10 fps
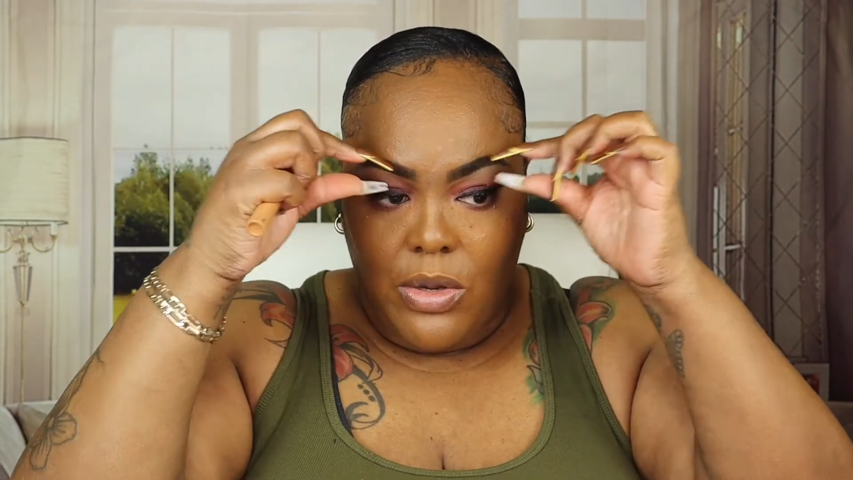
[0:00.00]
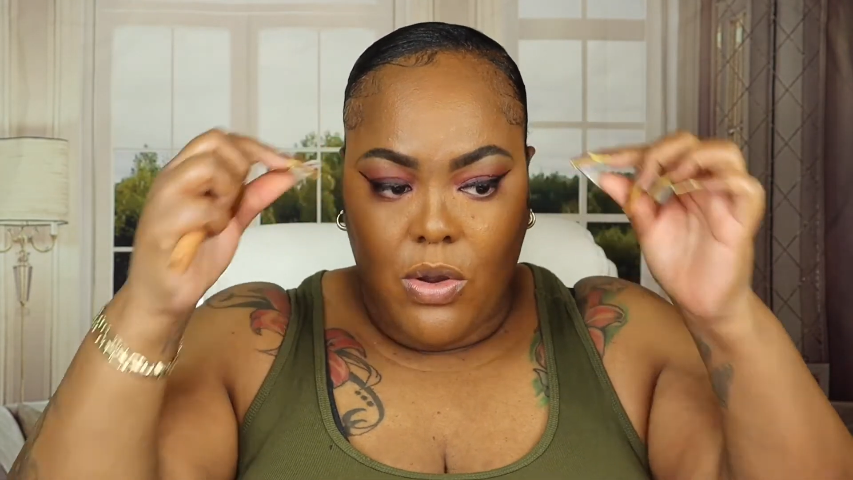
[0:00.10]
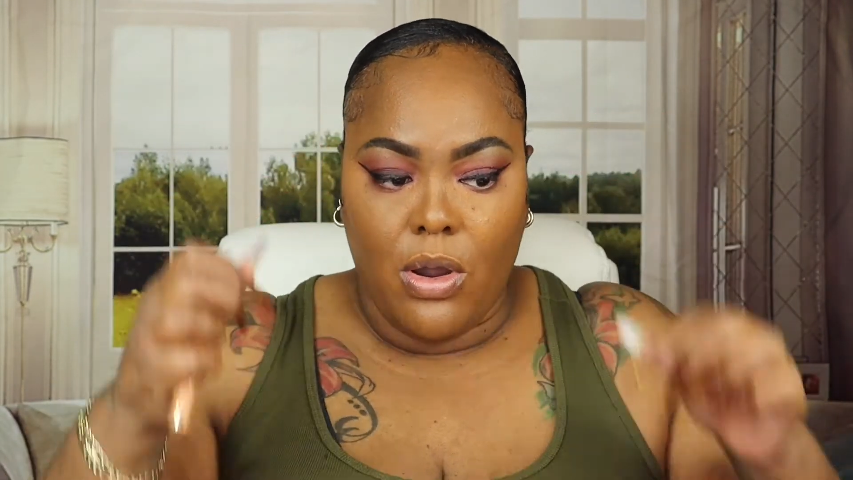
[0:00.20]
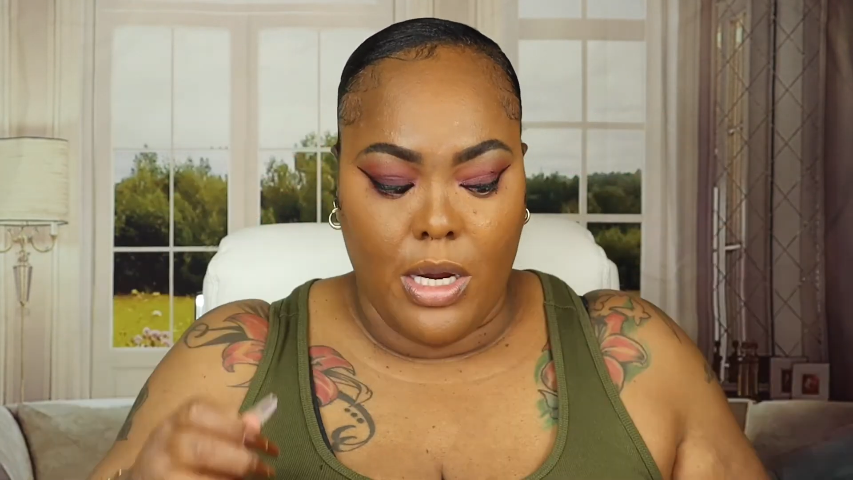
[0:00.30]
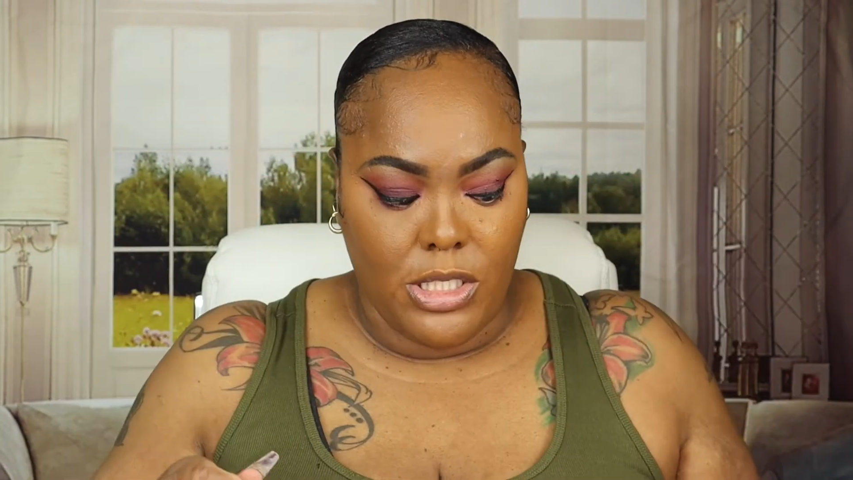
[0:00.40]

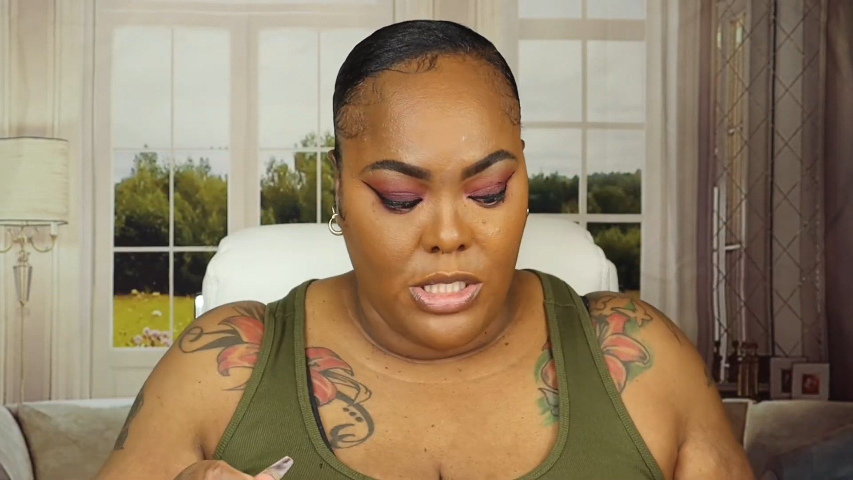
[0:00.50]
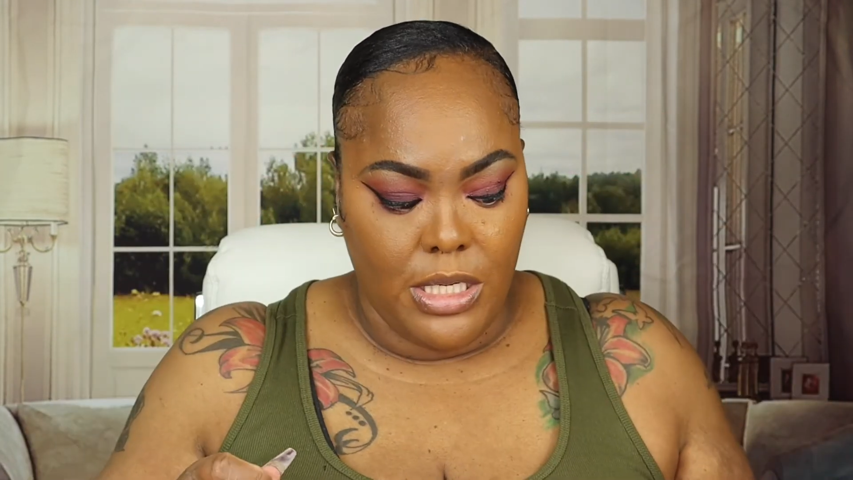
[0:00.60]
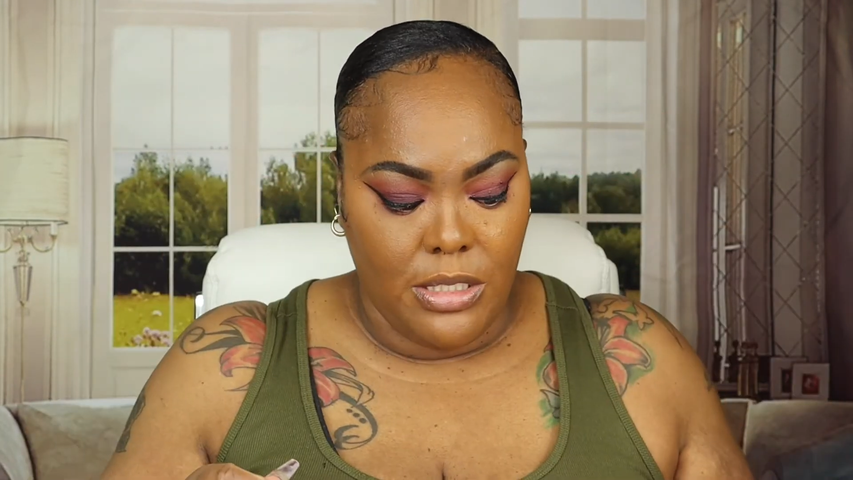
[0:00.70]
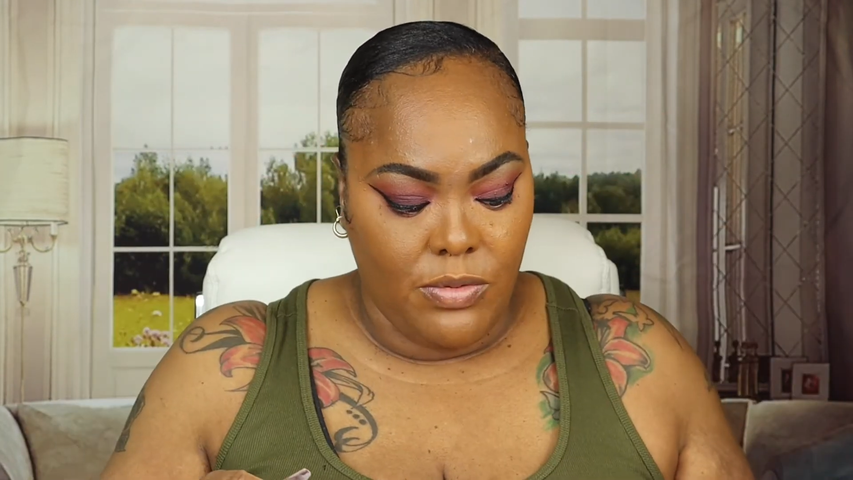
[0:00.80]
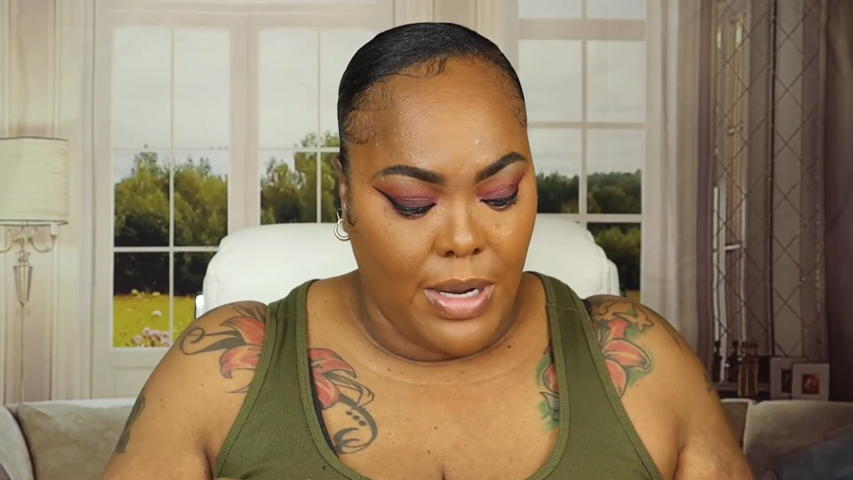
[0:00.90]

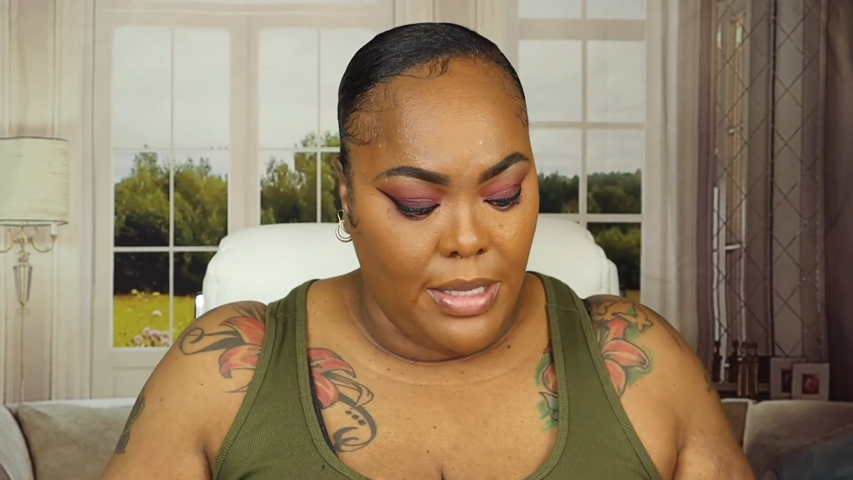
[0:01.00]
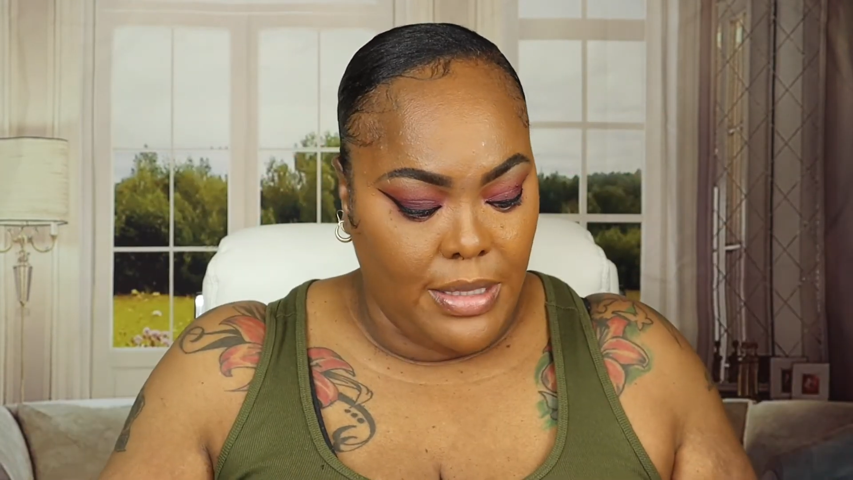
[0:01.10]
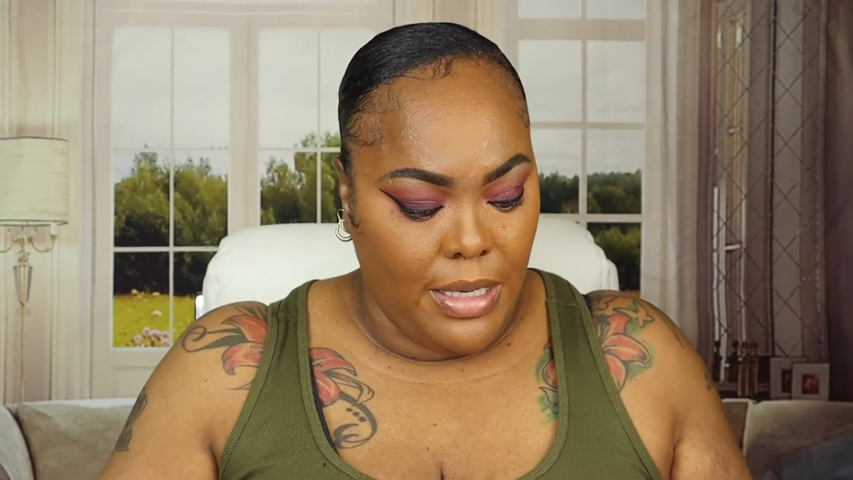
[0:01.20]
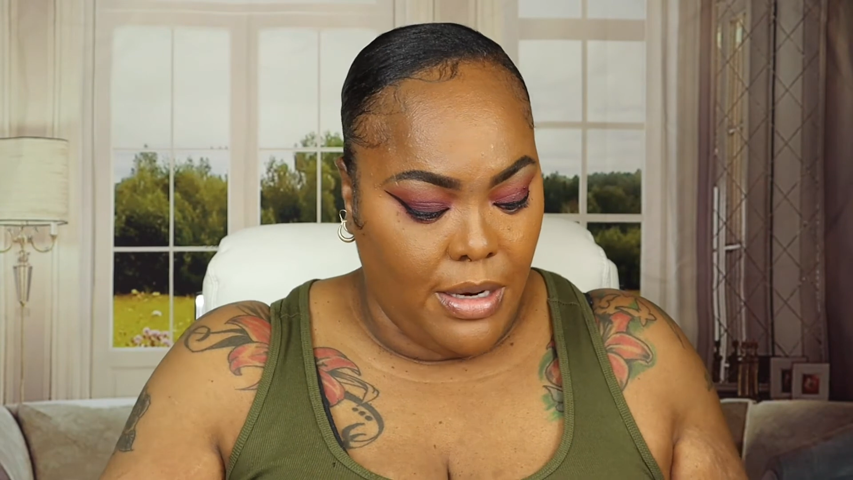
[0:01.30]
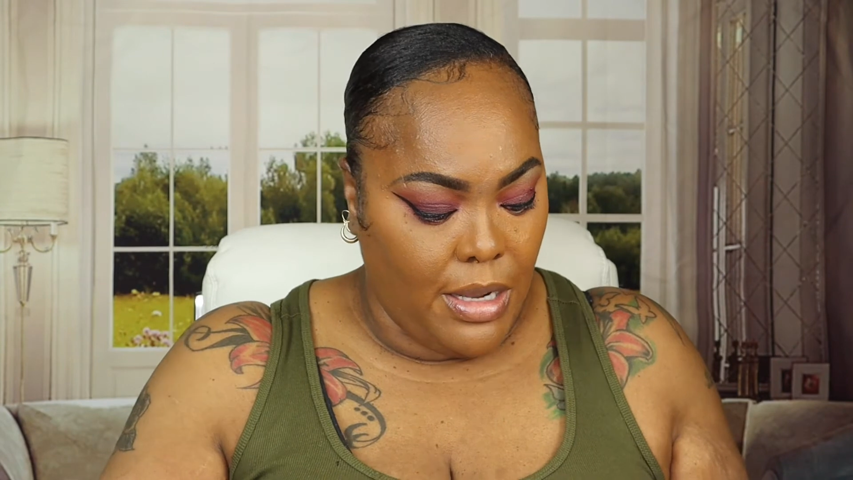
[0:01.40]
harshness right
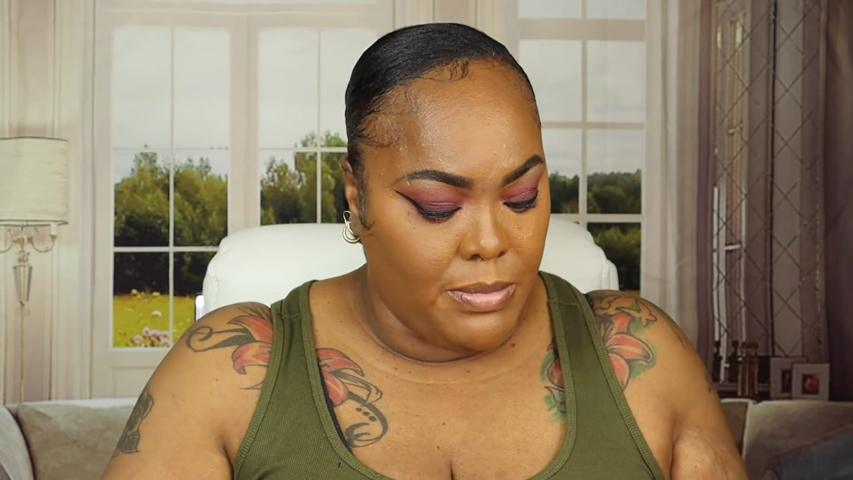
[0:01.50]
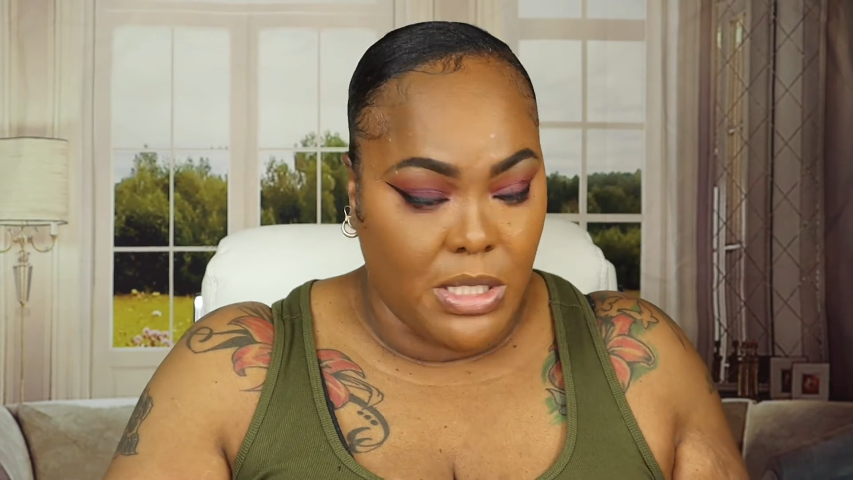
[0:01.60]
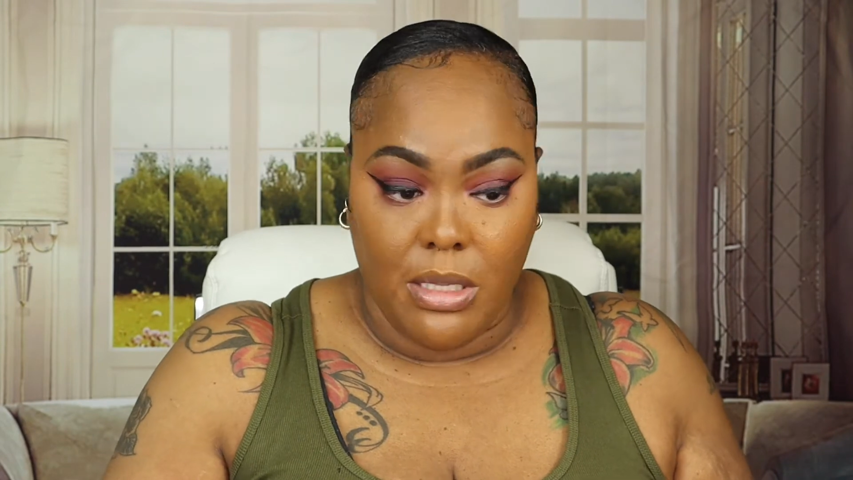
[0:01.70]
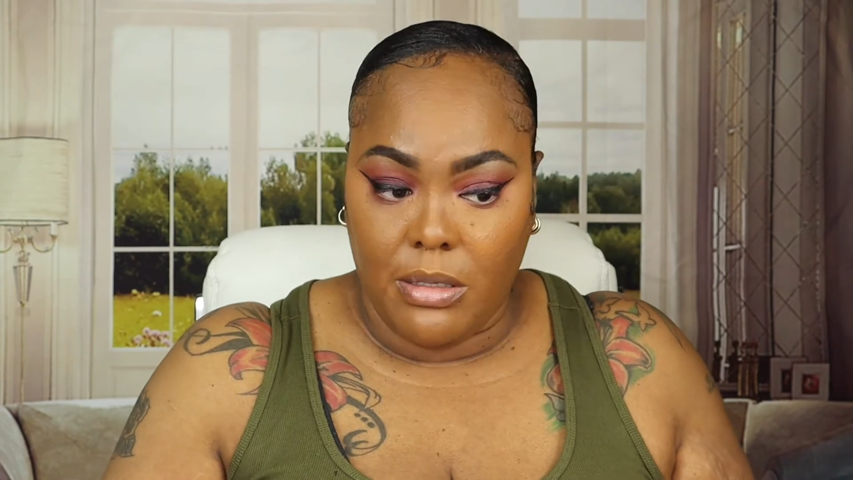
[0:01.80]
there.